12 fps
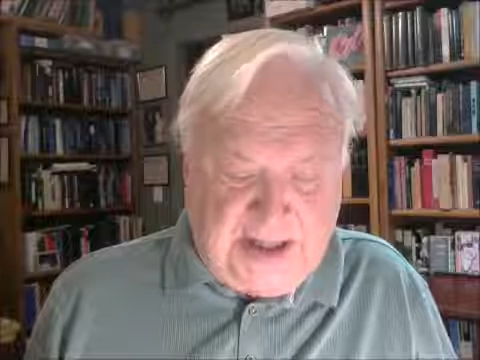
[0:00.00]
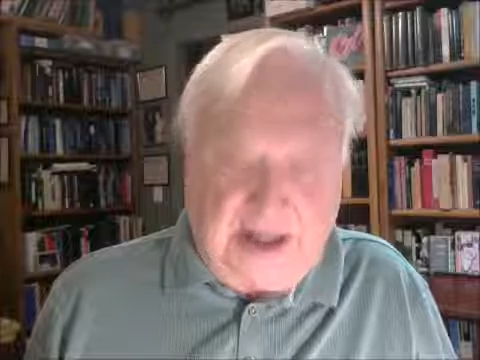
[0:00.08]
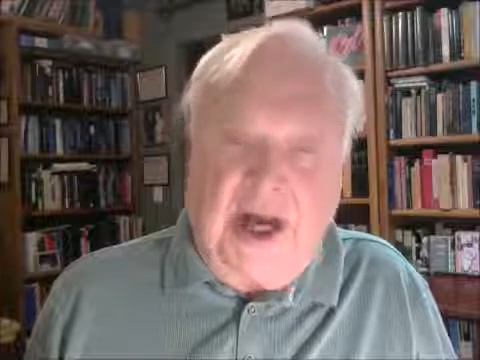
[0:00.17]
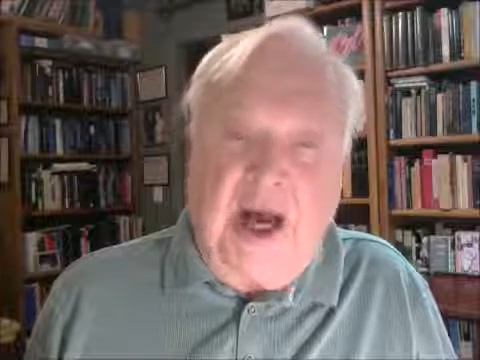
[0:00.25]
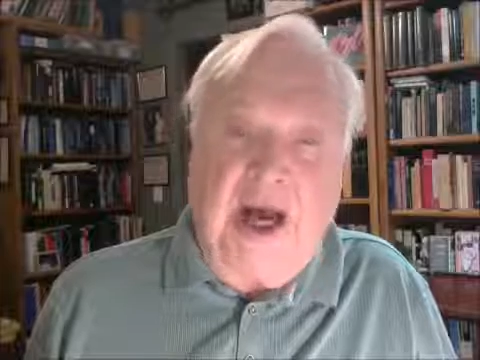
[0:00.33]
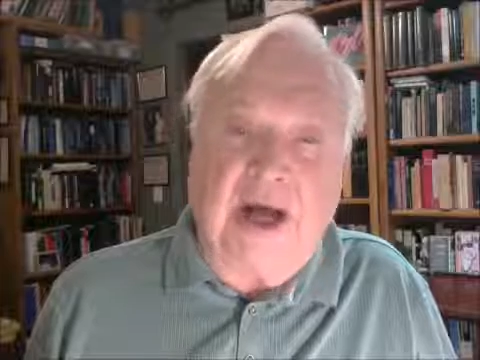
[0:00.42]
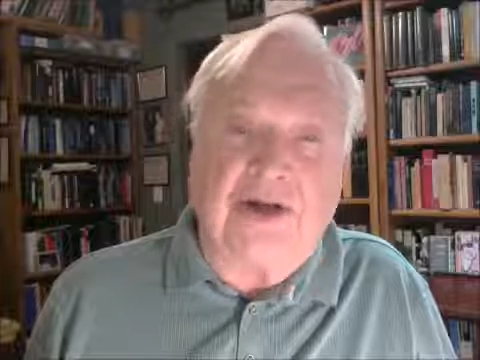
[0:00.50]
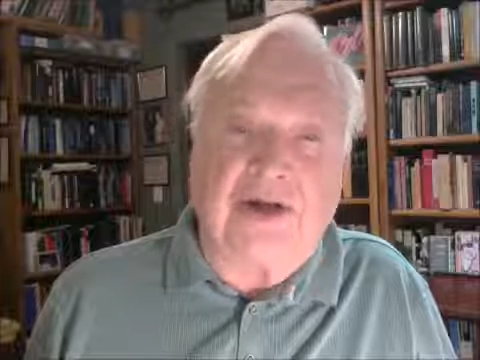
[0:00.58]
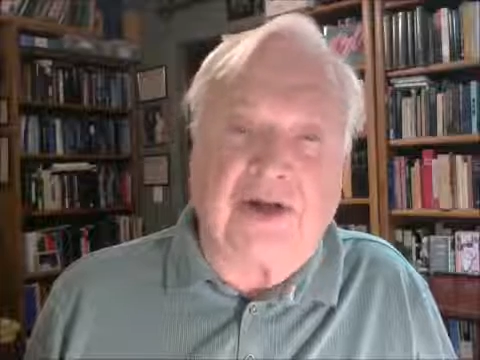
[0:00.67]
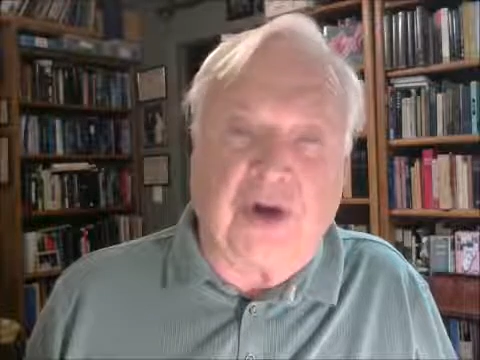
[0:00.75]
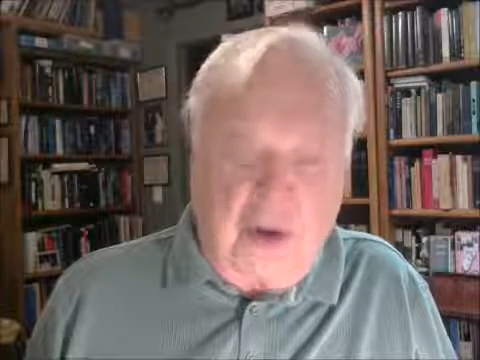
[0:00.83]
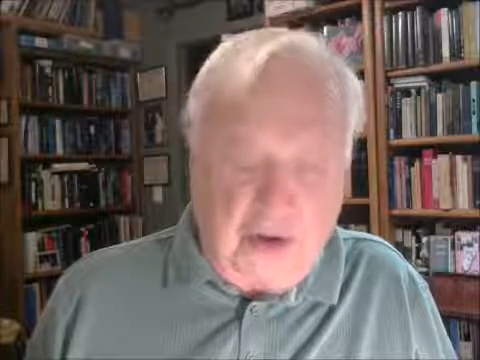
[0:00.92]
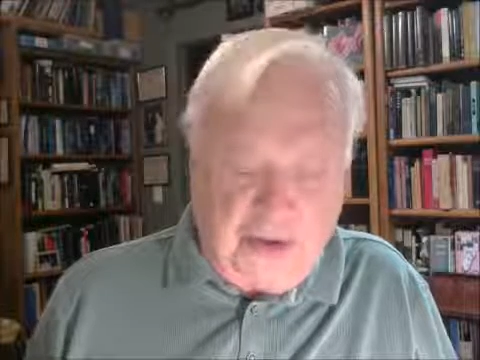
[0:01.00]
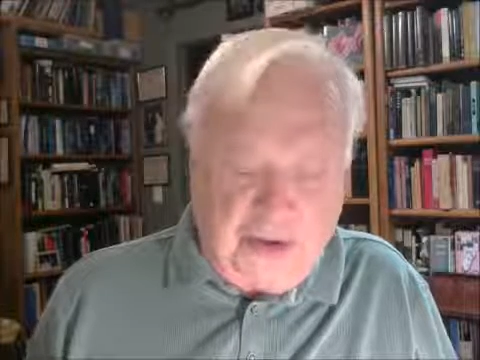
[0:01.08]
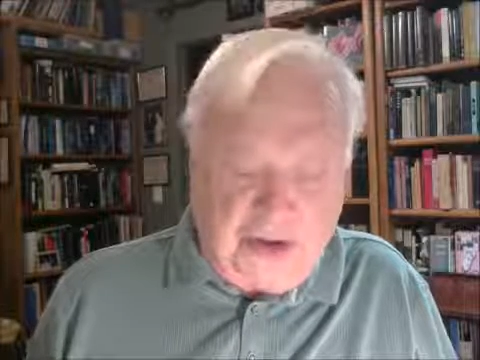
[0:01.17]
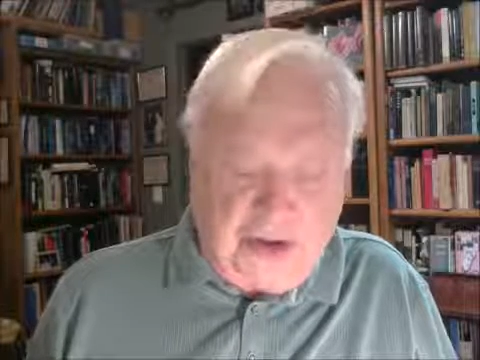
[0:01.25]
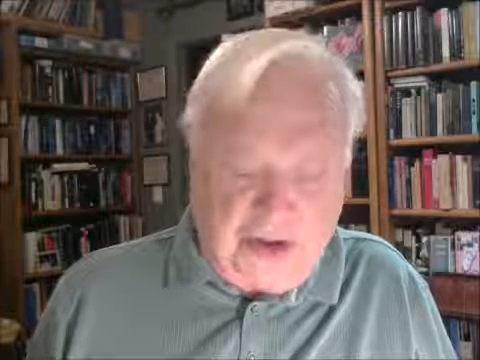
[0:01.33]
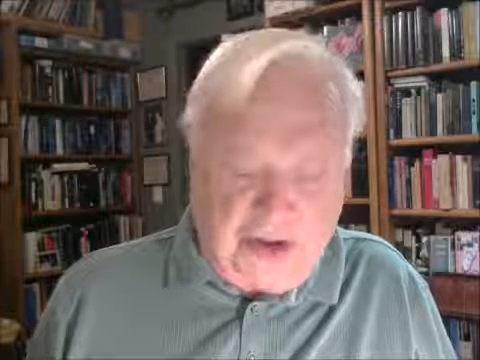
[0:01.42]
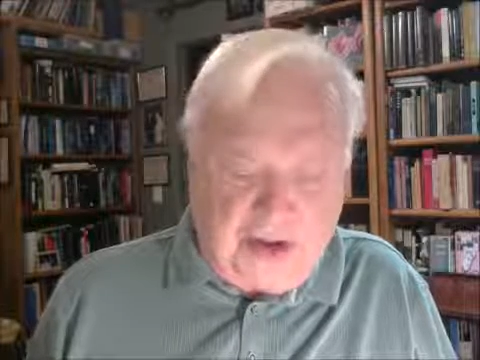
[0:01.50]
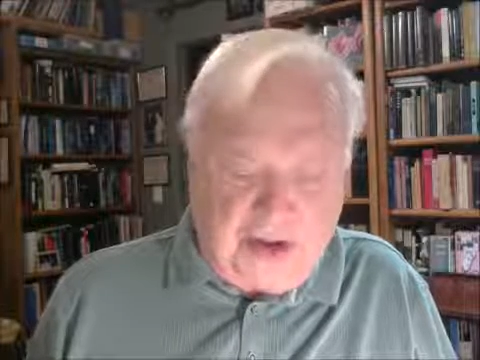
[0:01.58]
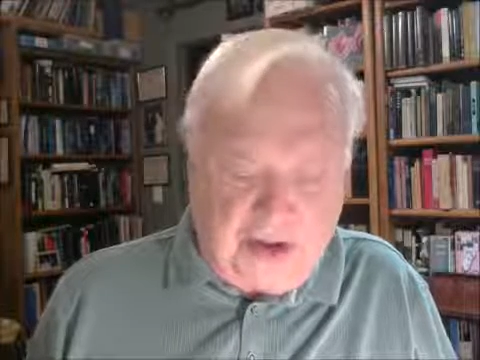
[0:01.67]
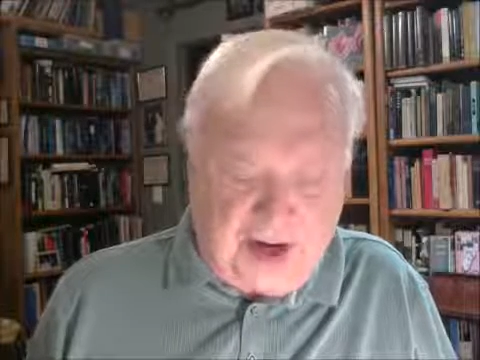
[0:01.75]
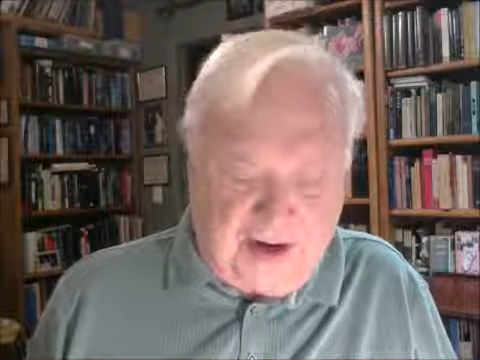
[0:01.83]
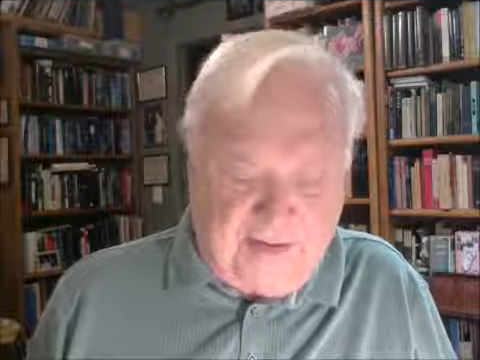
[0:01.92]
God's host to
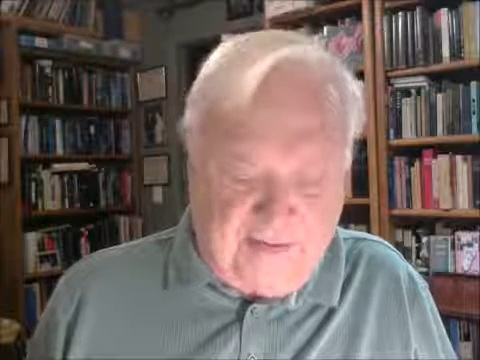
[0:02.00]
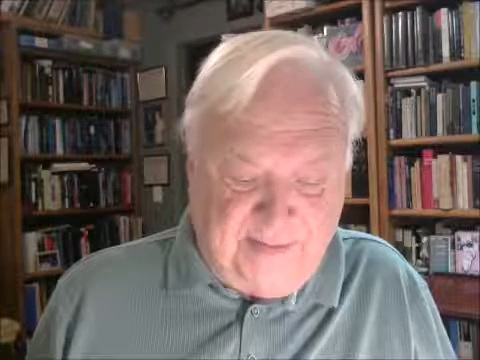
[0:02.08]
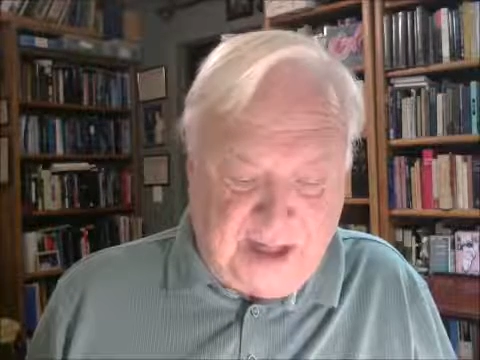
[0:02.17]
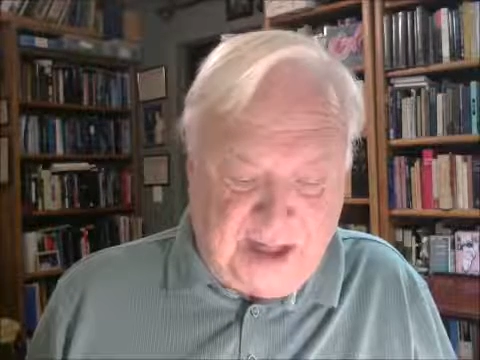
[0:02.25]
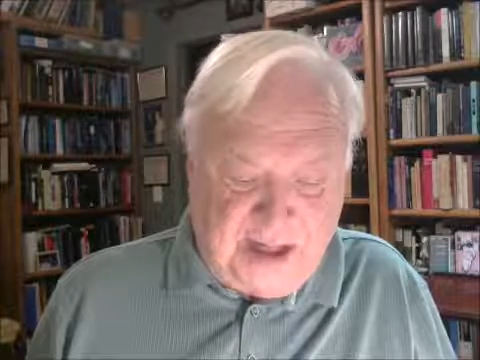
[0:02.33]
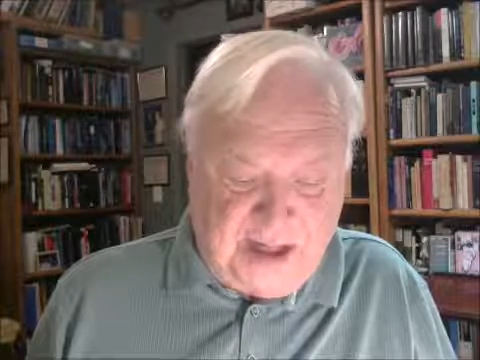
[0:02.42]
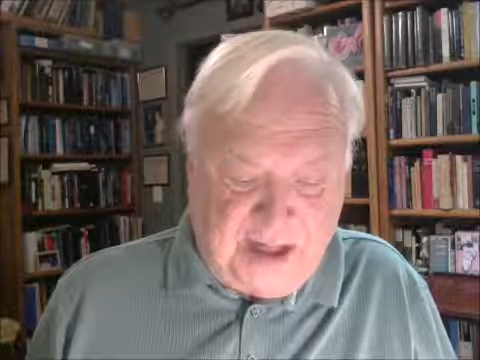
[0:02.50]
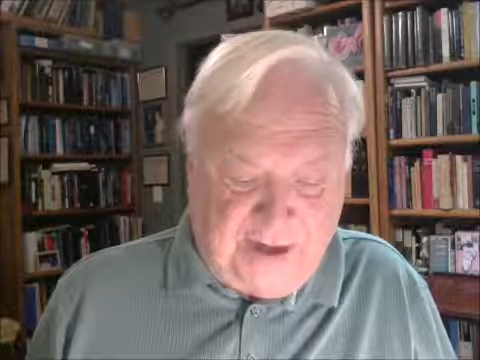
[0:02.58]
save me,